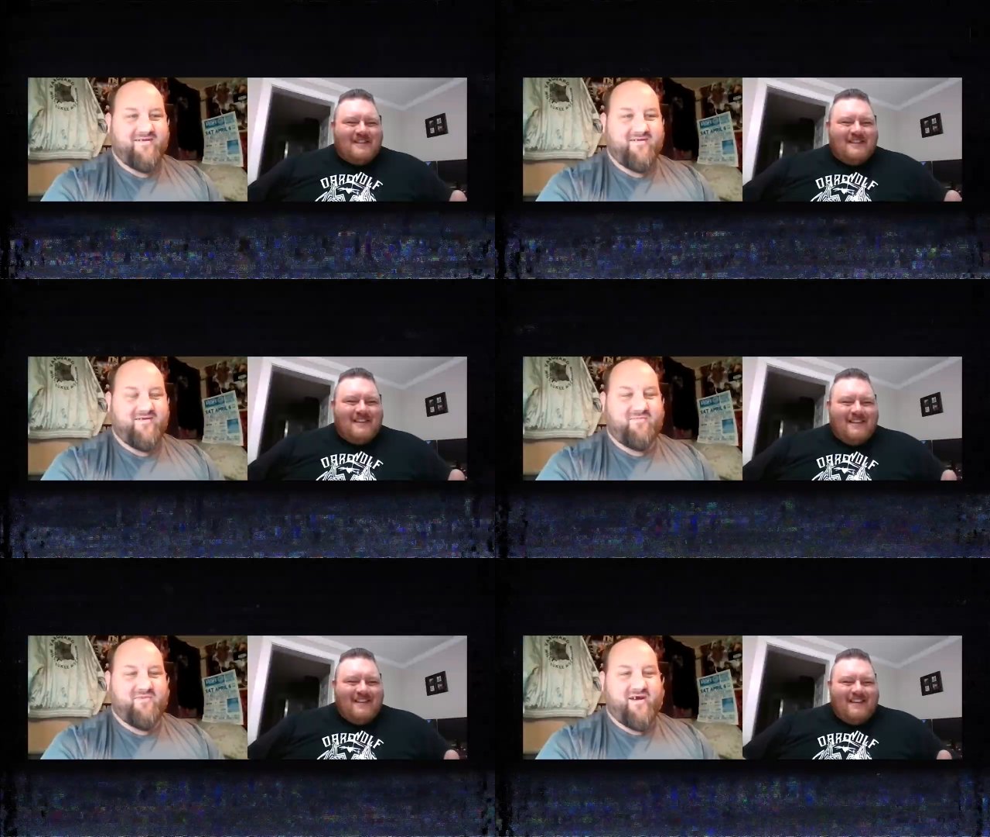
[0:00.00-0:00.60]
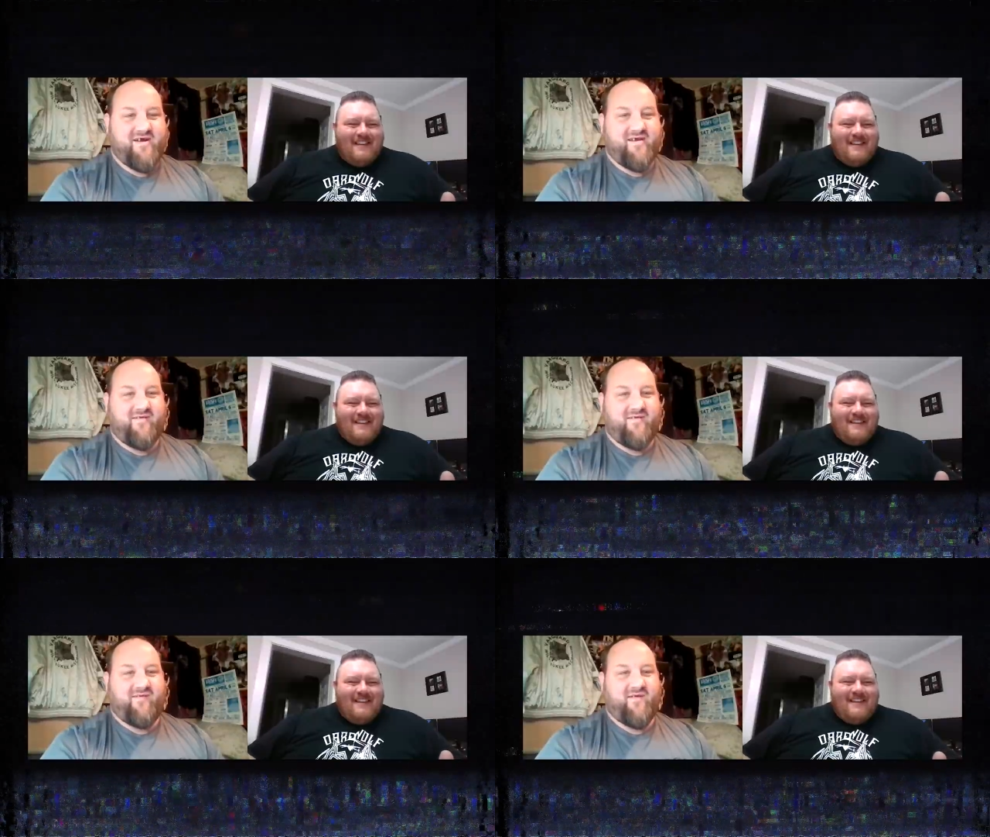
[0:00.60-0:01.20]
Speaker 1: No, Brian,
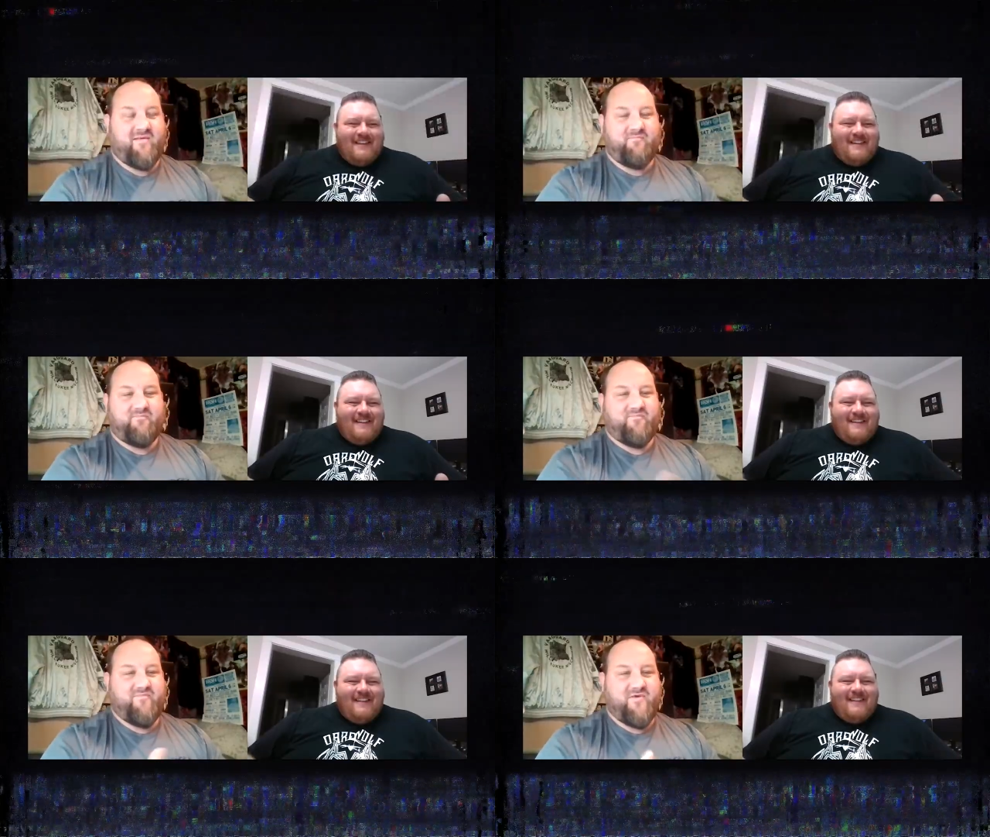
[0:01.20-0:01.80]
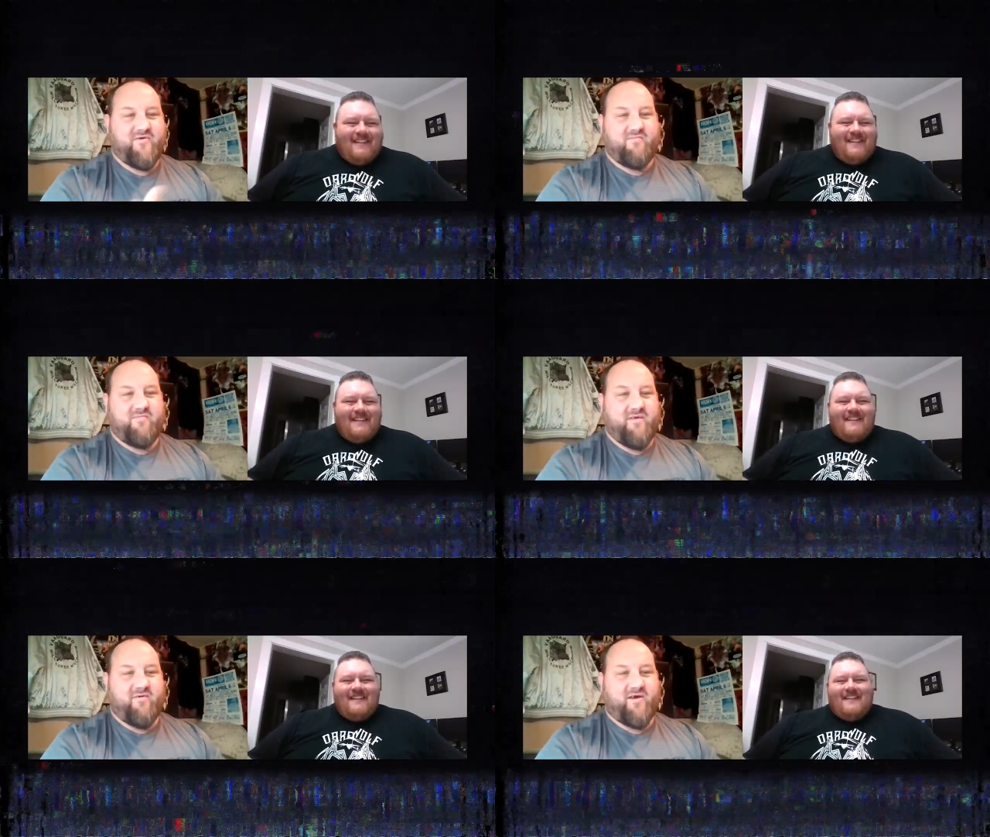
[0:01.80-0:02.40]
this is um, you and
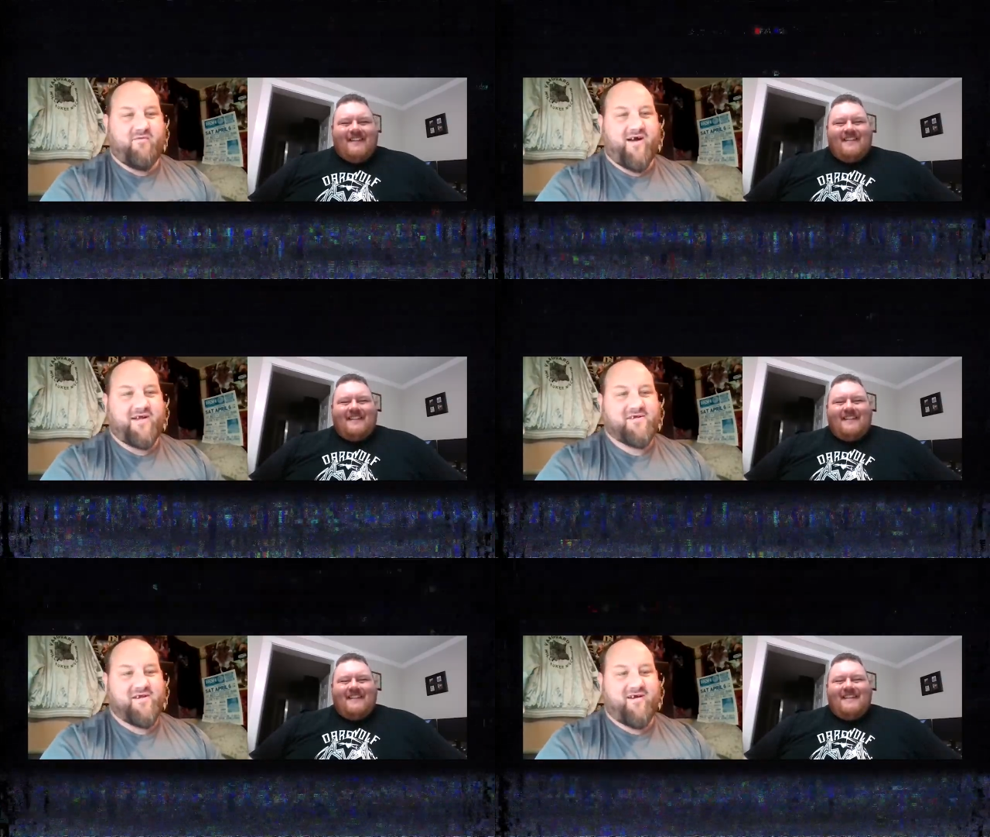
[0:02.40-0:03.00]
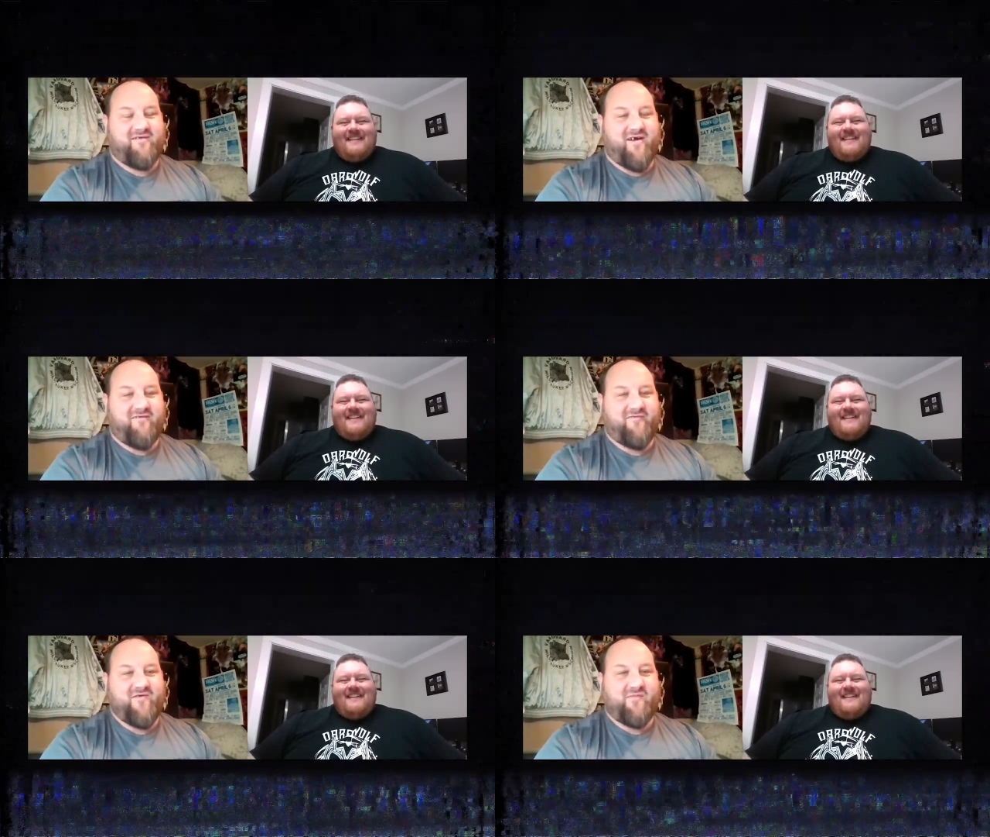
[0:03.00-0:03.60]
me. We're going to watch our, our
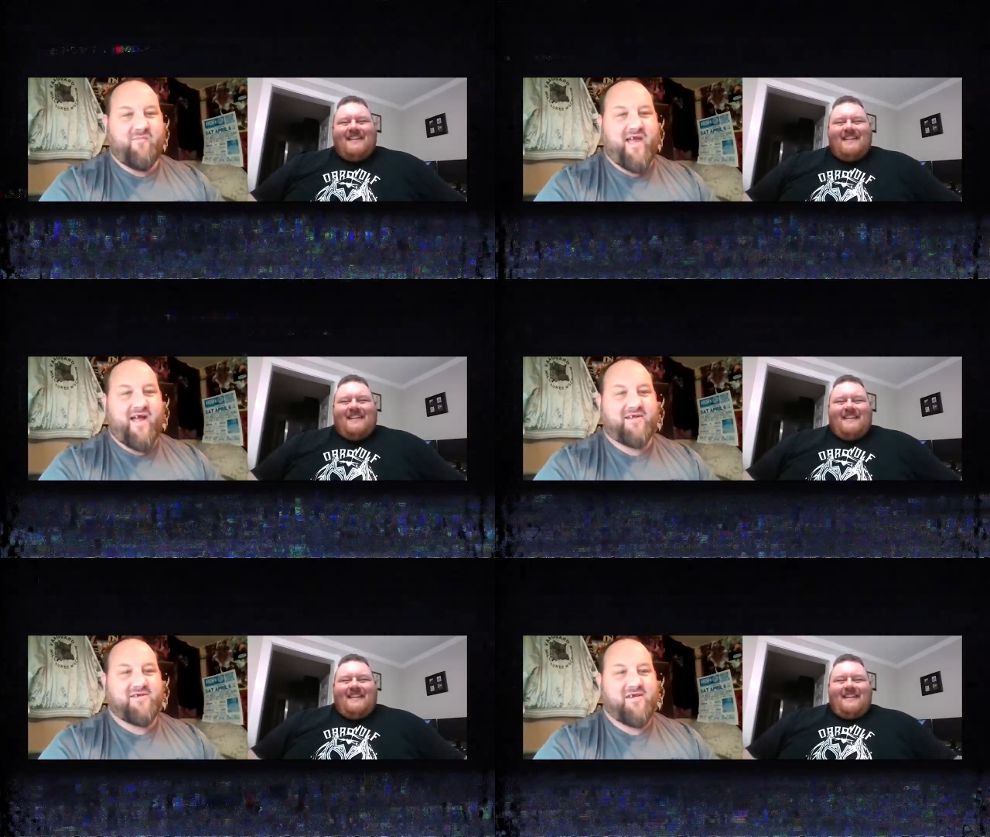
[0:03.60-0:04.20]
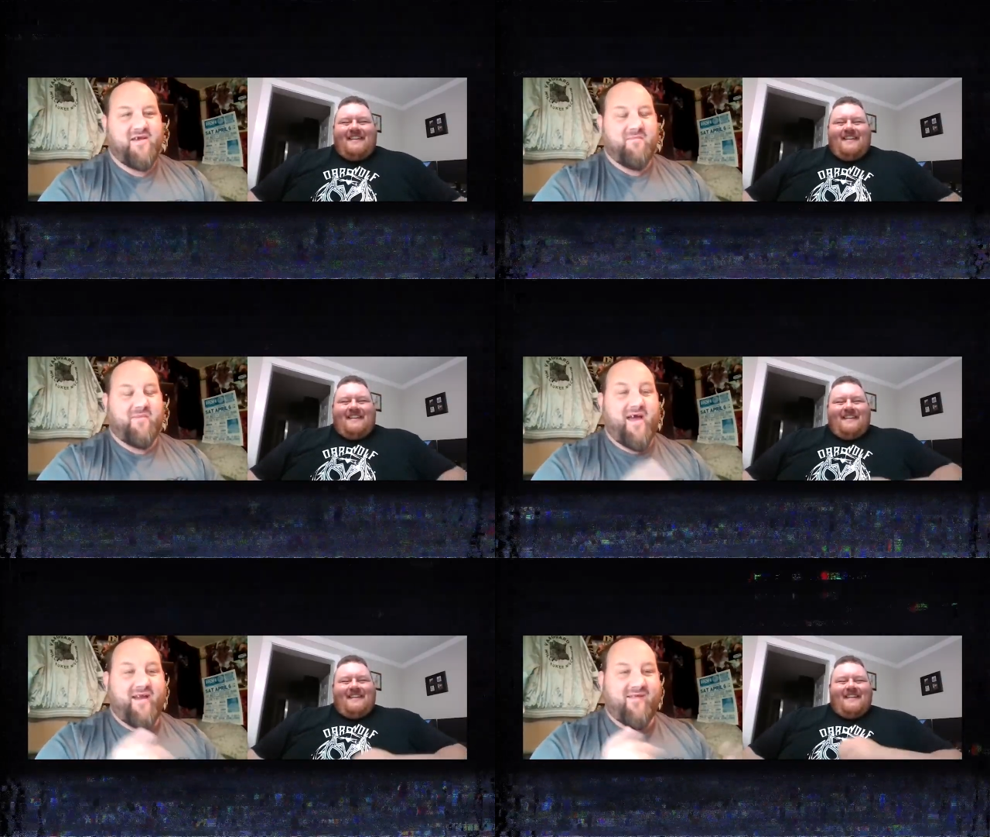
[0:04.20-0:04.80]
first match, but
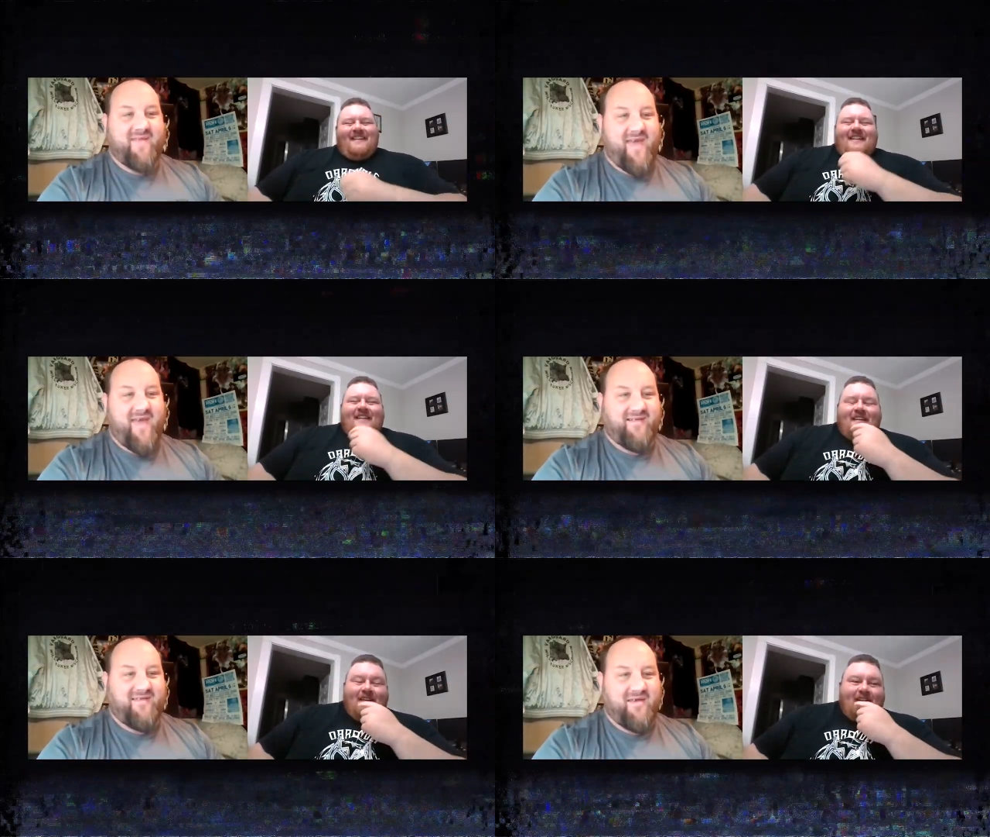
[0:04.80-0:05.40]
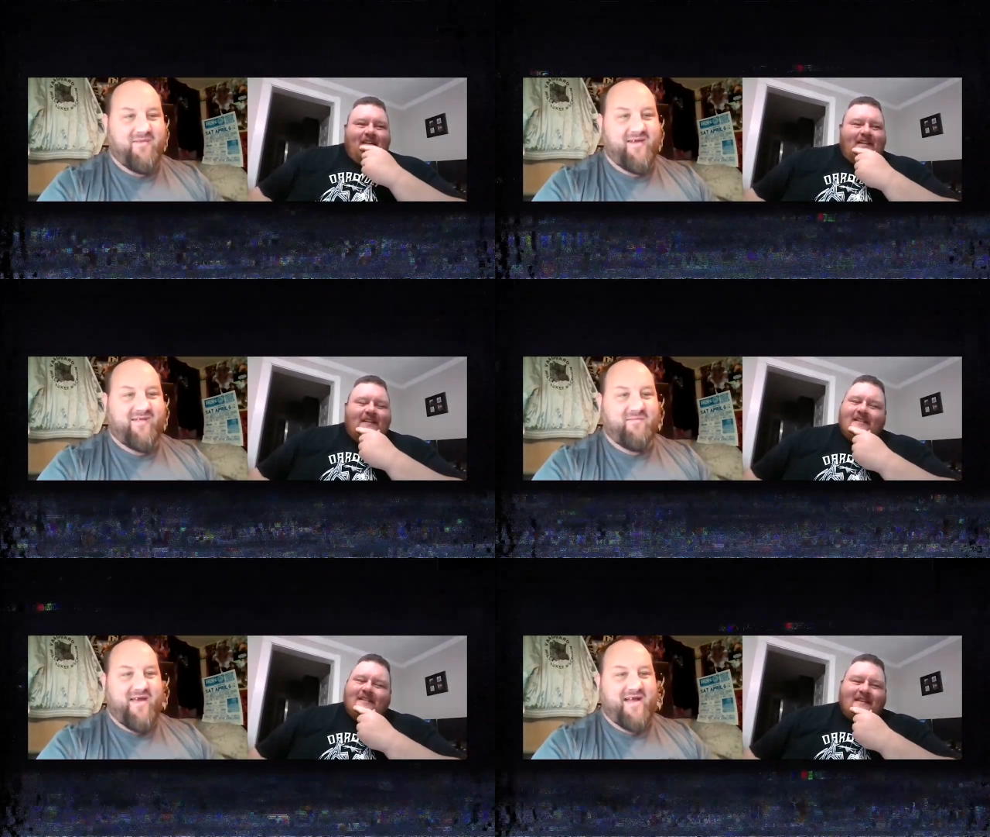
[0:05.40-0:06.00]
not as a tag team.
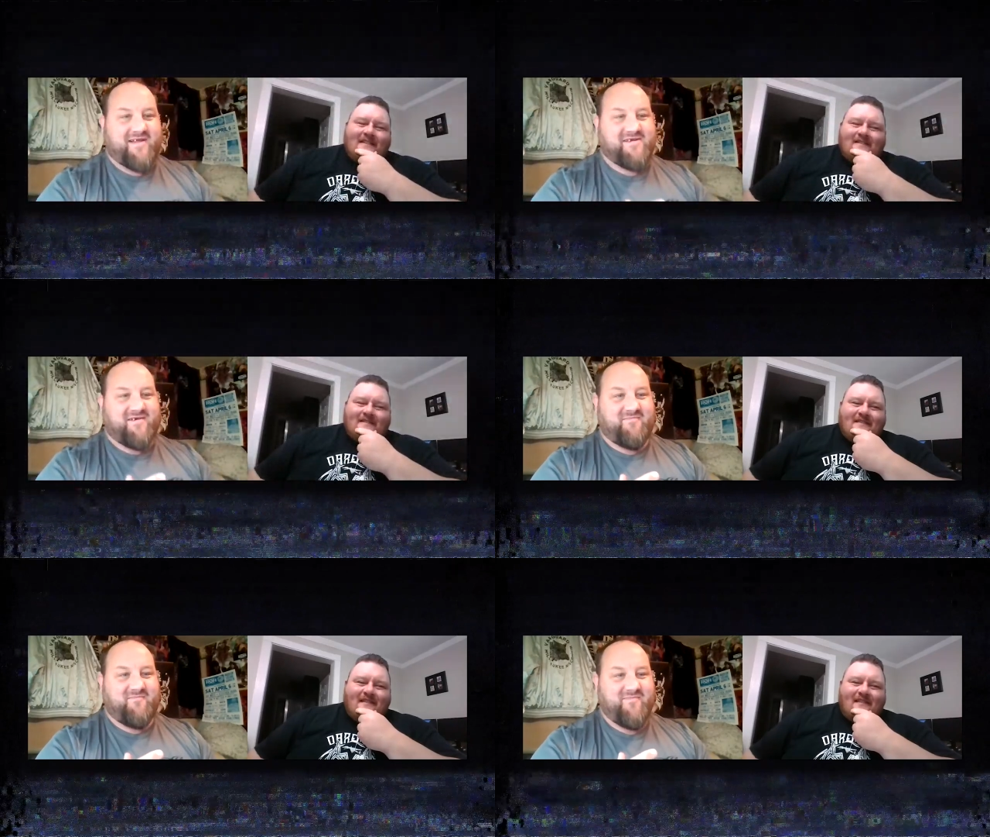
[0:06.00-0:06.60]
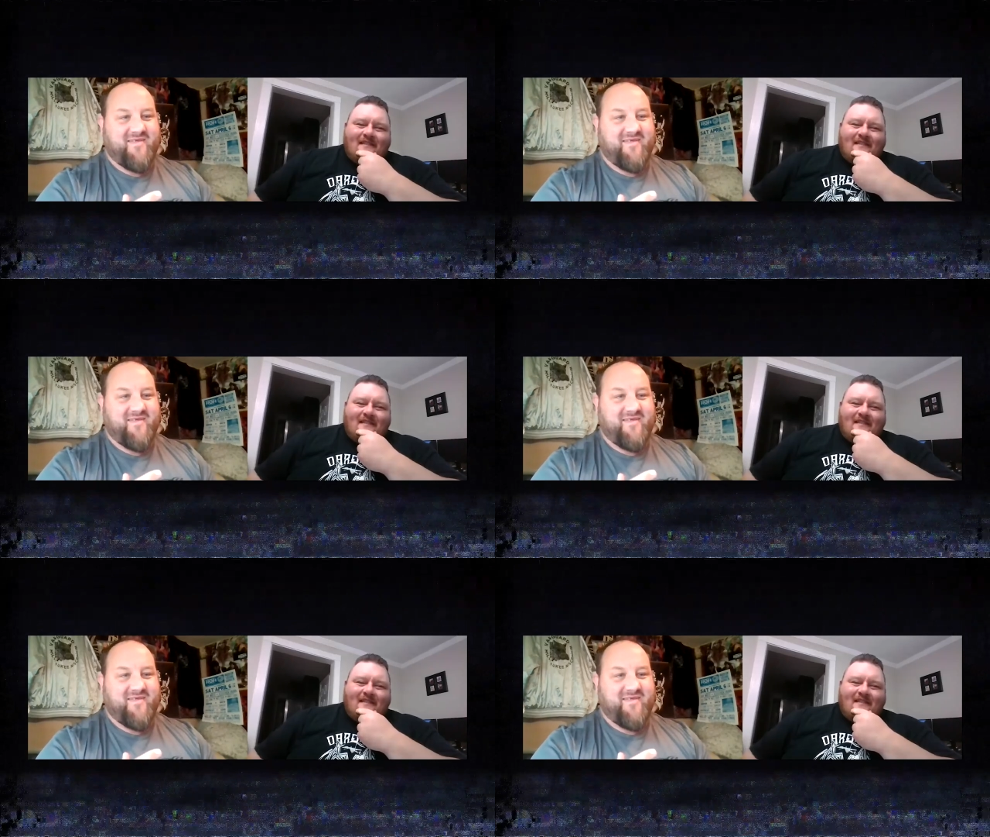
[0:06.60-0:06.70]
It's a match um,